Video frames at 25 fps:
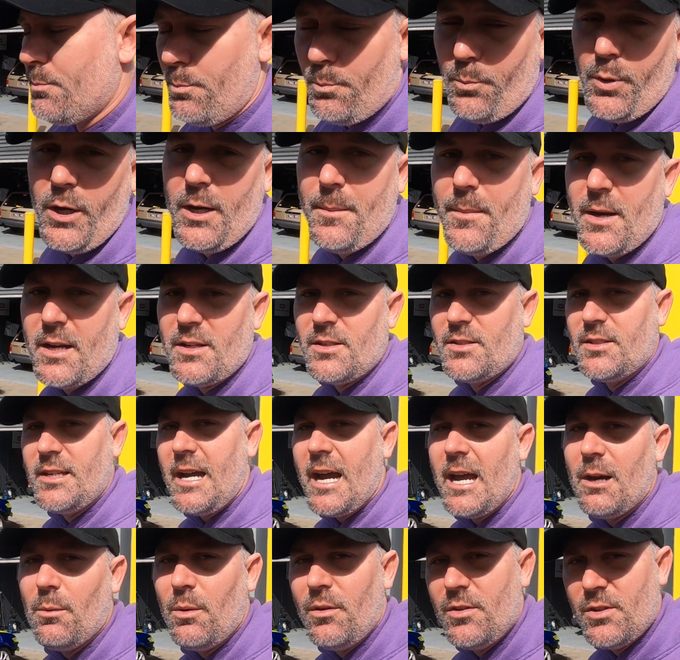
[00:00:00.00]
It's pretty
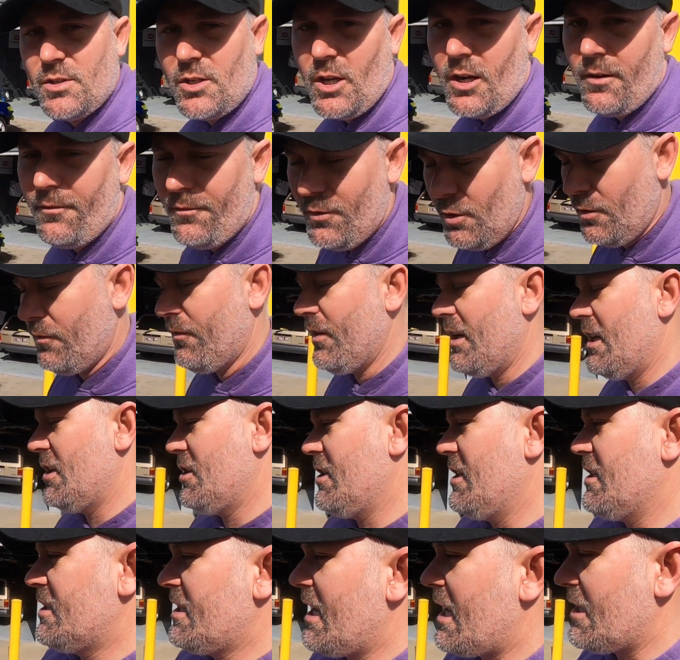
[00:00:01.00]
much done. We've just got a few
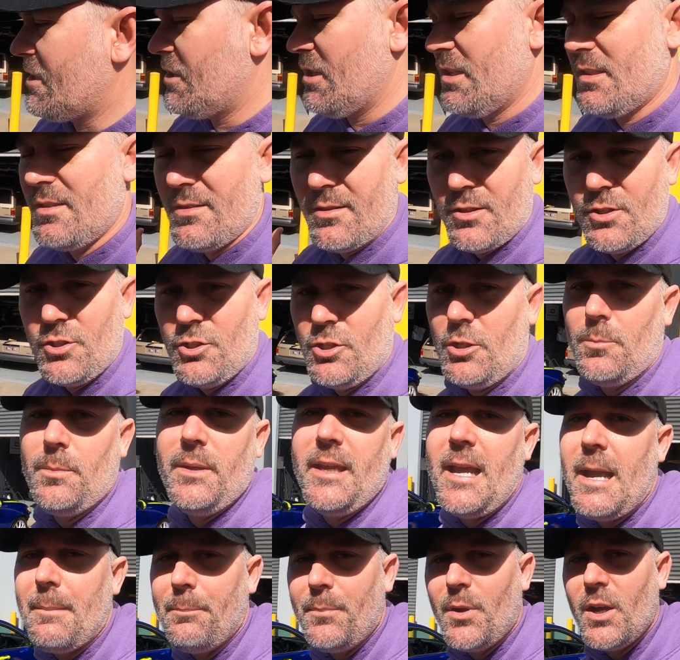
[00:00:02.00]
finishing touches.
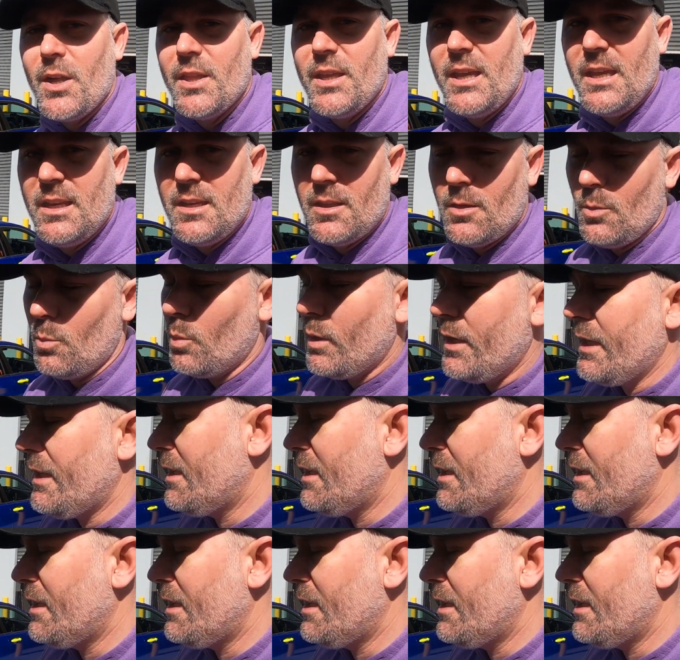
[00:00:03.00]
Should be up by the end of the